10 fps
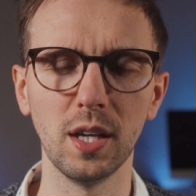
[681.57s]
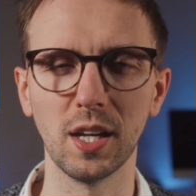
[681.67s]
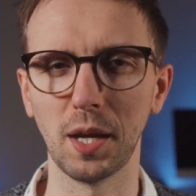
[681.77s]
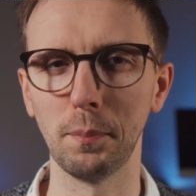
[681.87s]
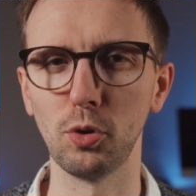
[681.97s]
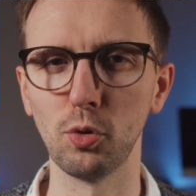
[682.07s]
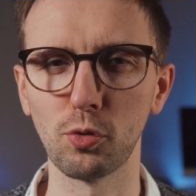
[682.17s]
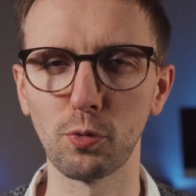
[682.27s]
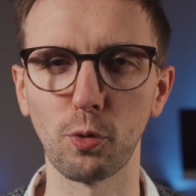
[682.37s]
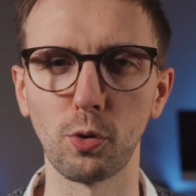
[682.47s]
It can be
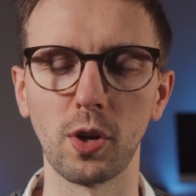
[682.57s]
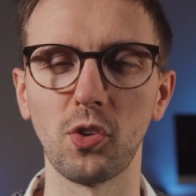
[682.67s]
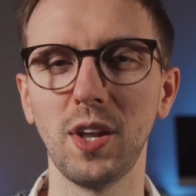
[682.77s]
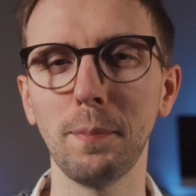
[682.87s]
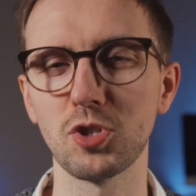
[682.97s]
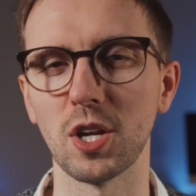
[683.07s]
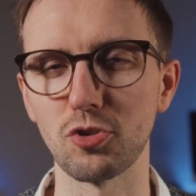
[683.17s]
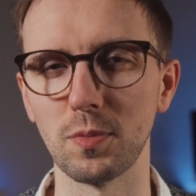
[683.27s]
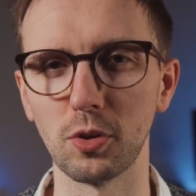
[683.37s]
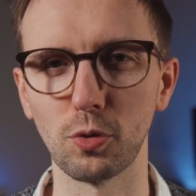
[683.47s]
used for a snap
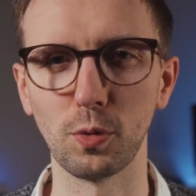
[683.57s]
judgment